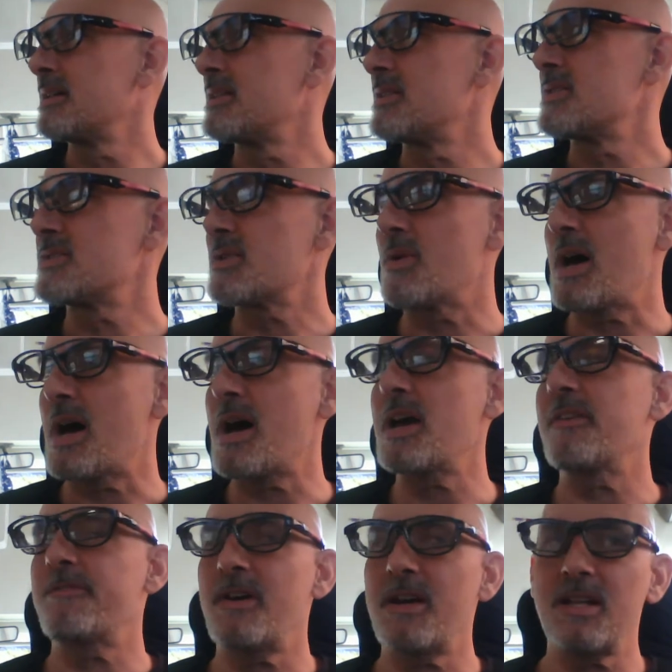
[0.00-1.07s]
So
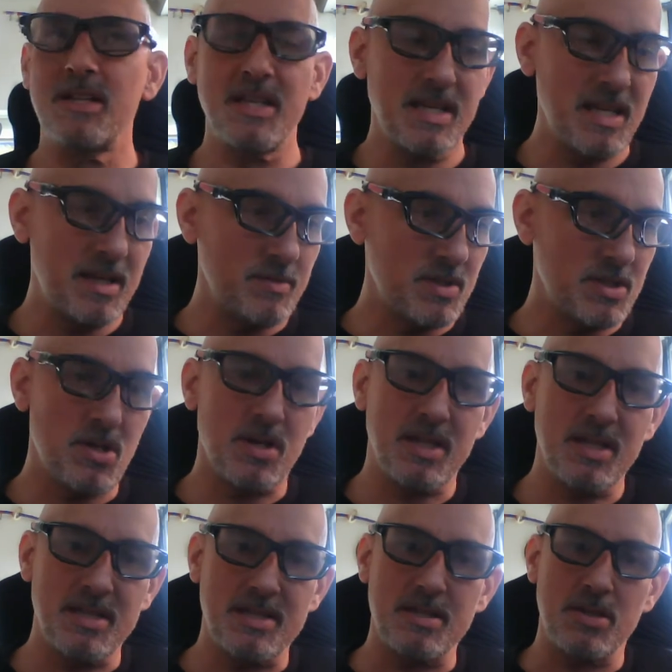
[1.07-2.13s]
I finally get him to talk,
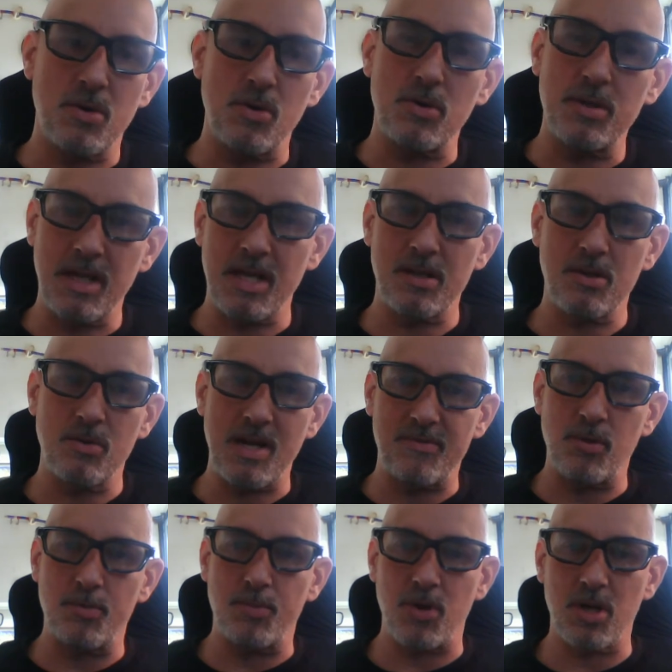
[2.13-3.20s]
and he says, go in that
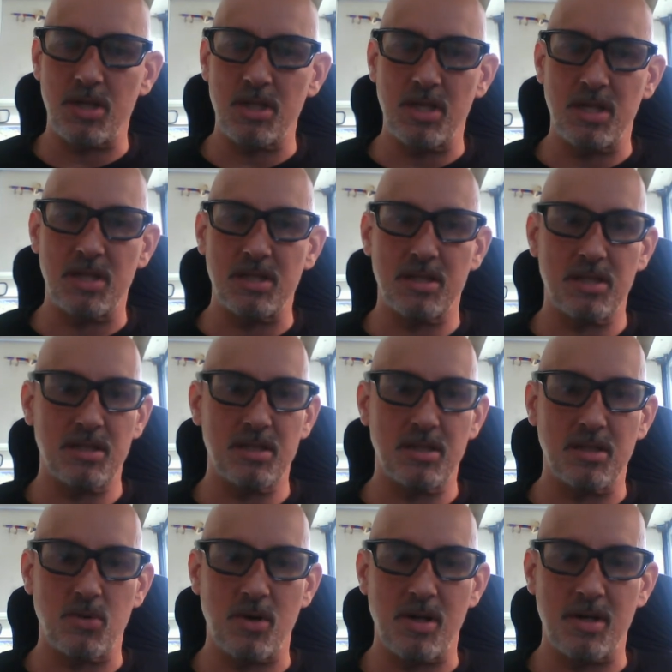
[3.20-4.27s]
gravel parking lot
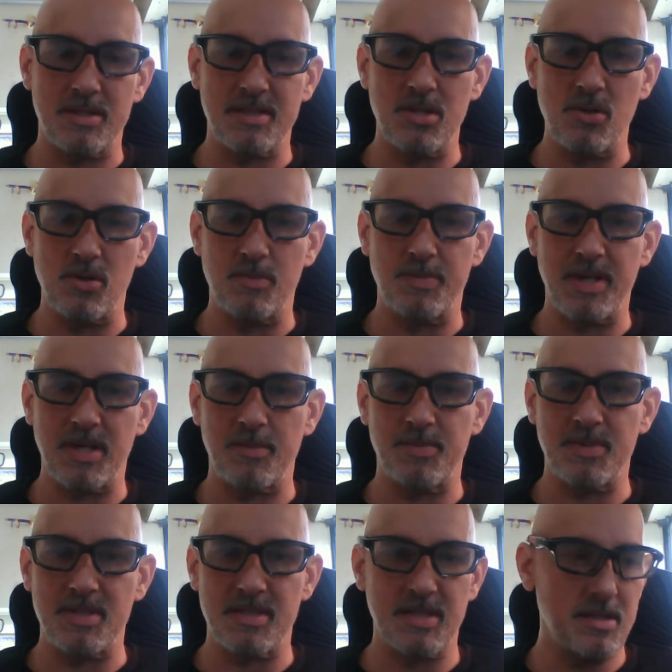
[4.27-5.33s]
cross and you'll pick
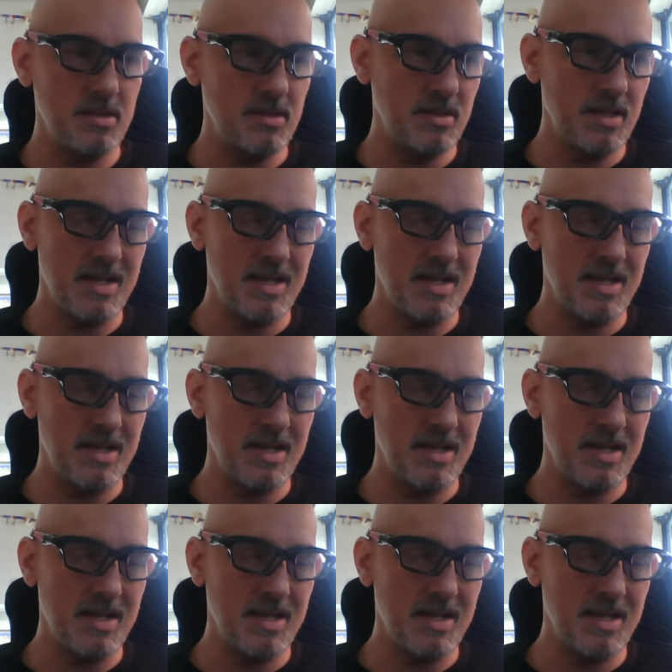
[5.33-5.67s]
up the signal.